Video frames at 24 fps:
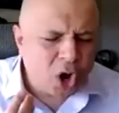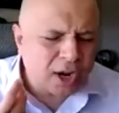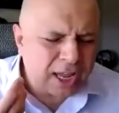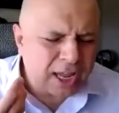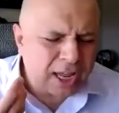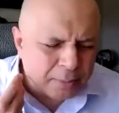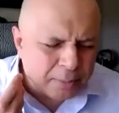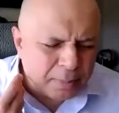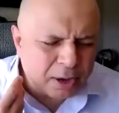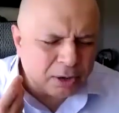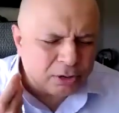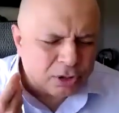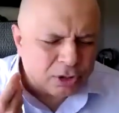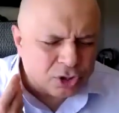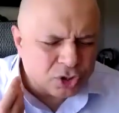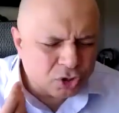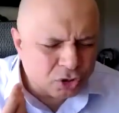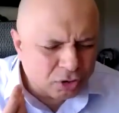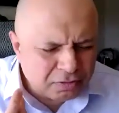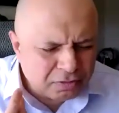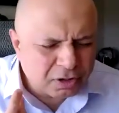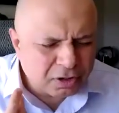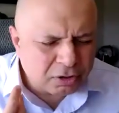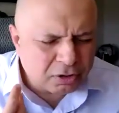talking about
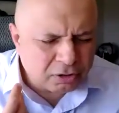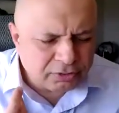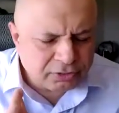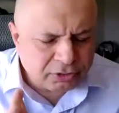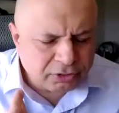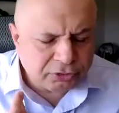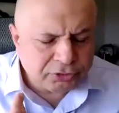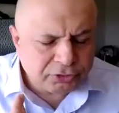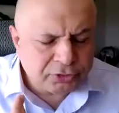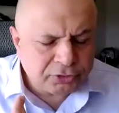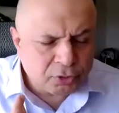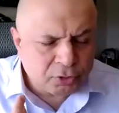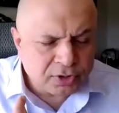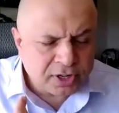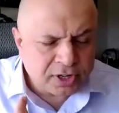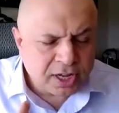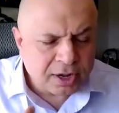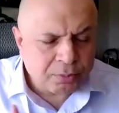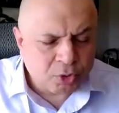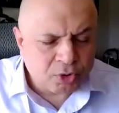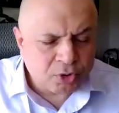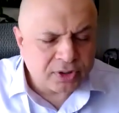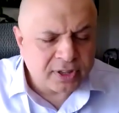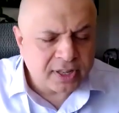cervical
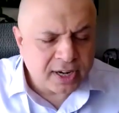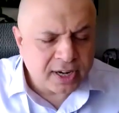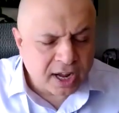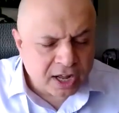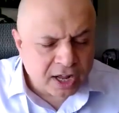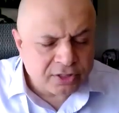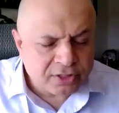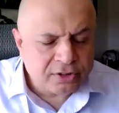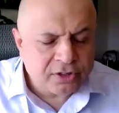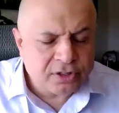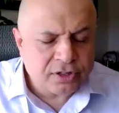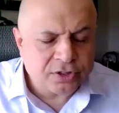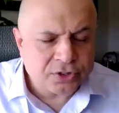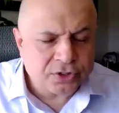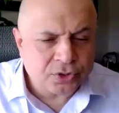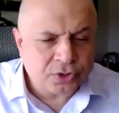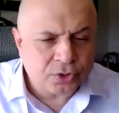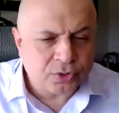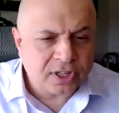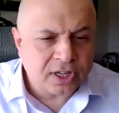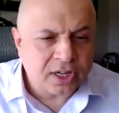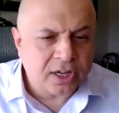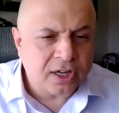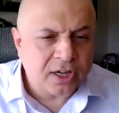dystonia more than other
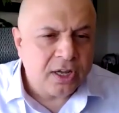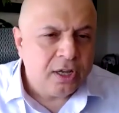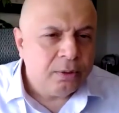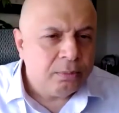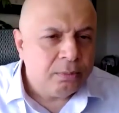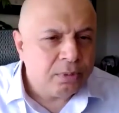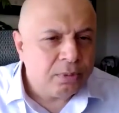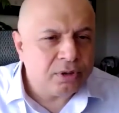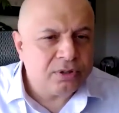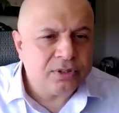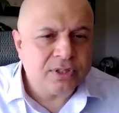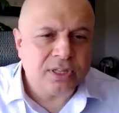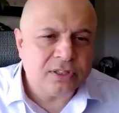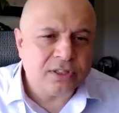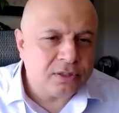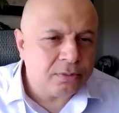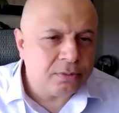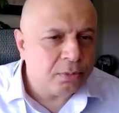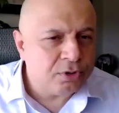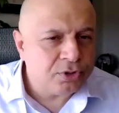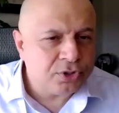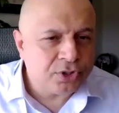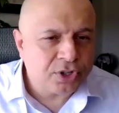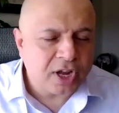dystonia because that's
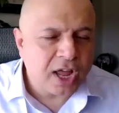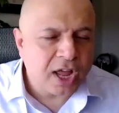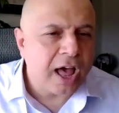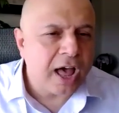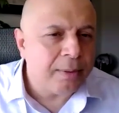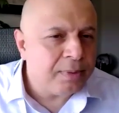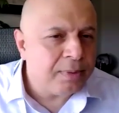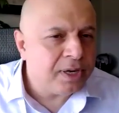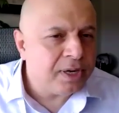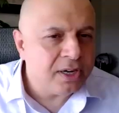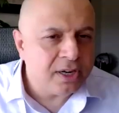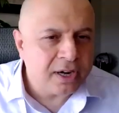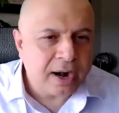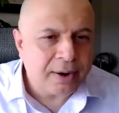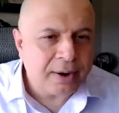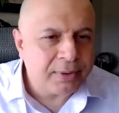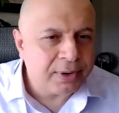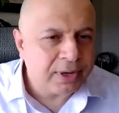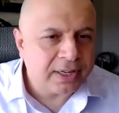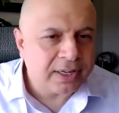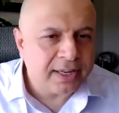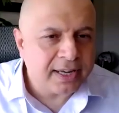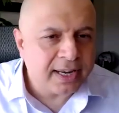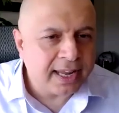the most common in
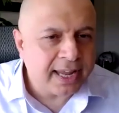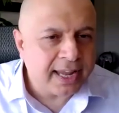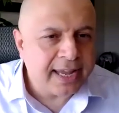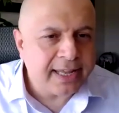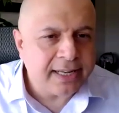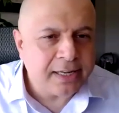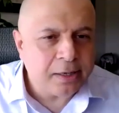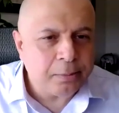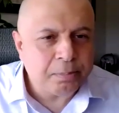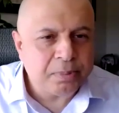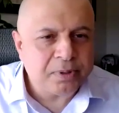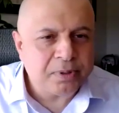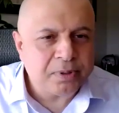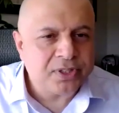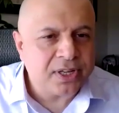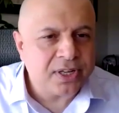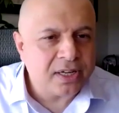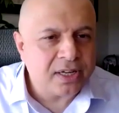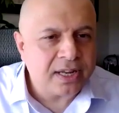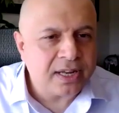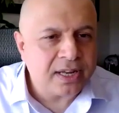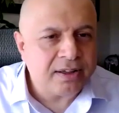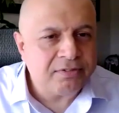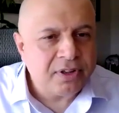our clinic.
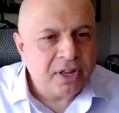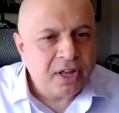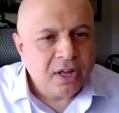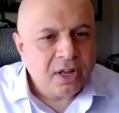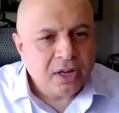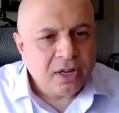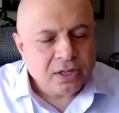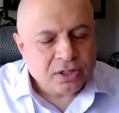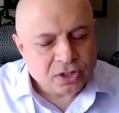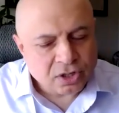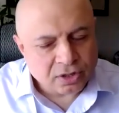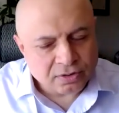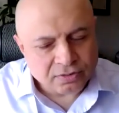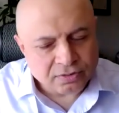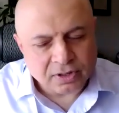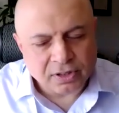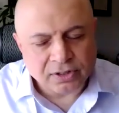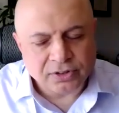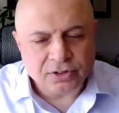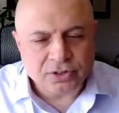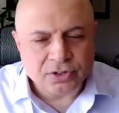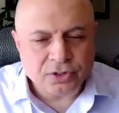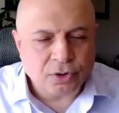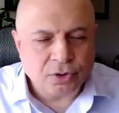80% have
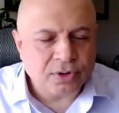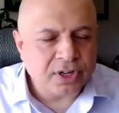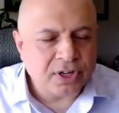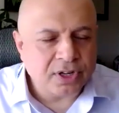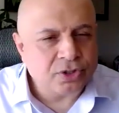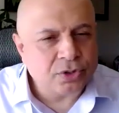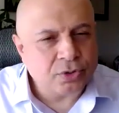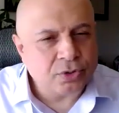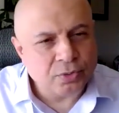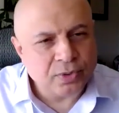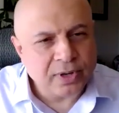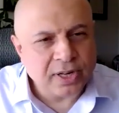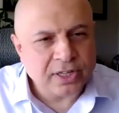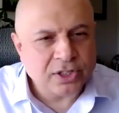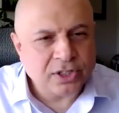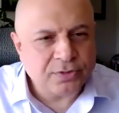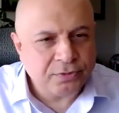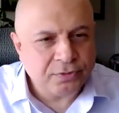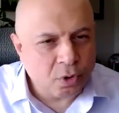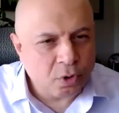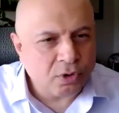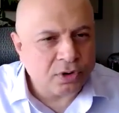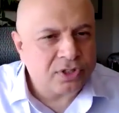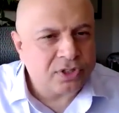cervical dystonia. So
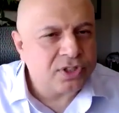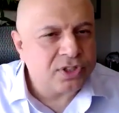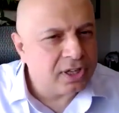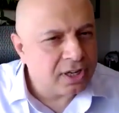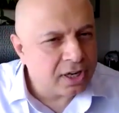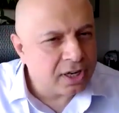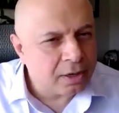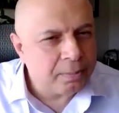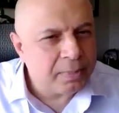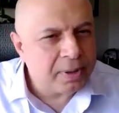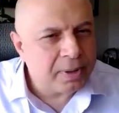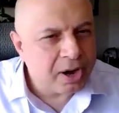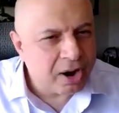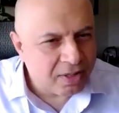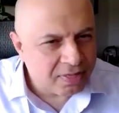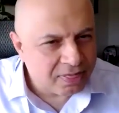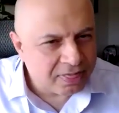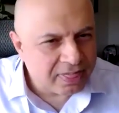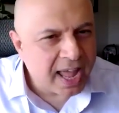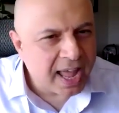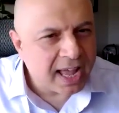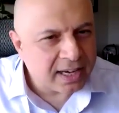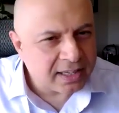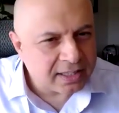let's focus a little bit
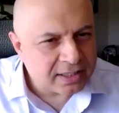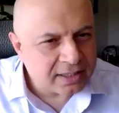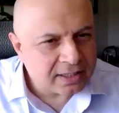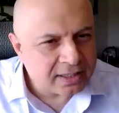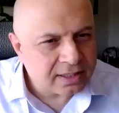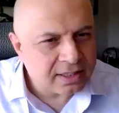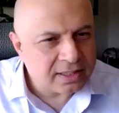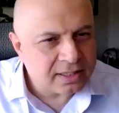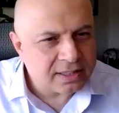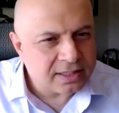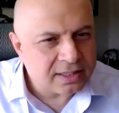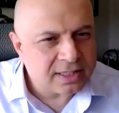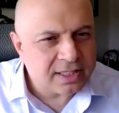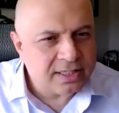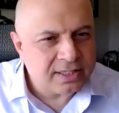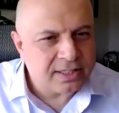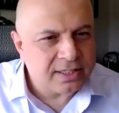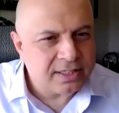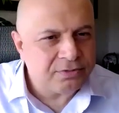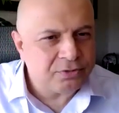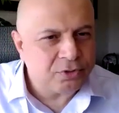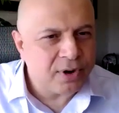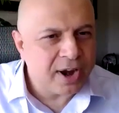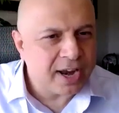on that. It's
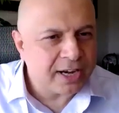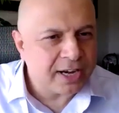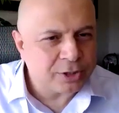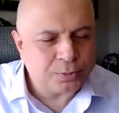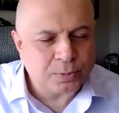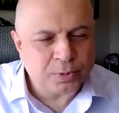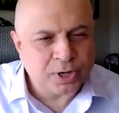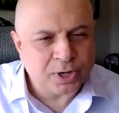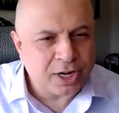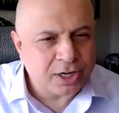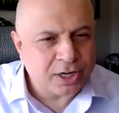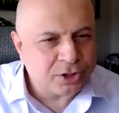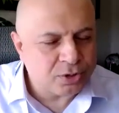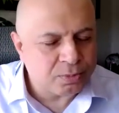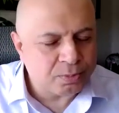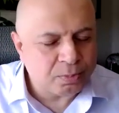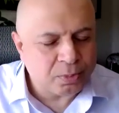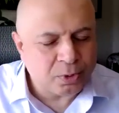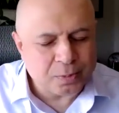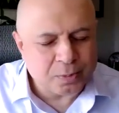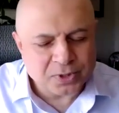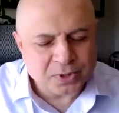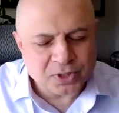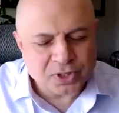easy for
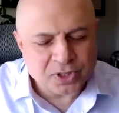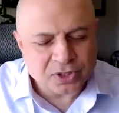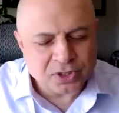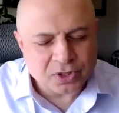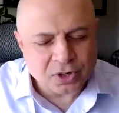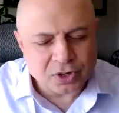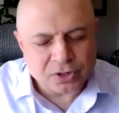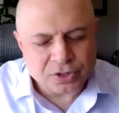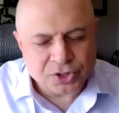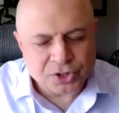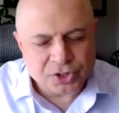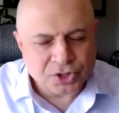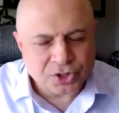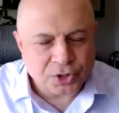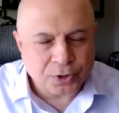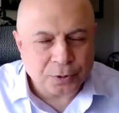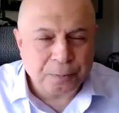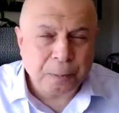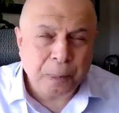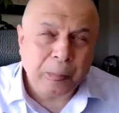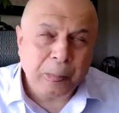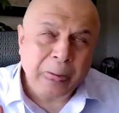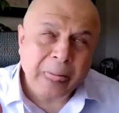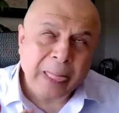explanation purposes
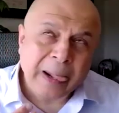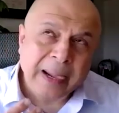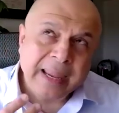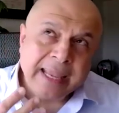also.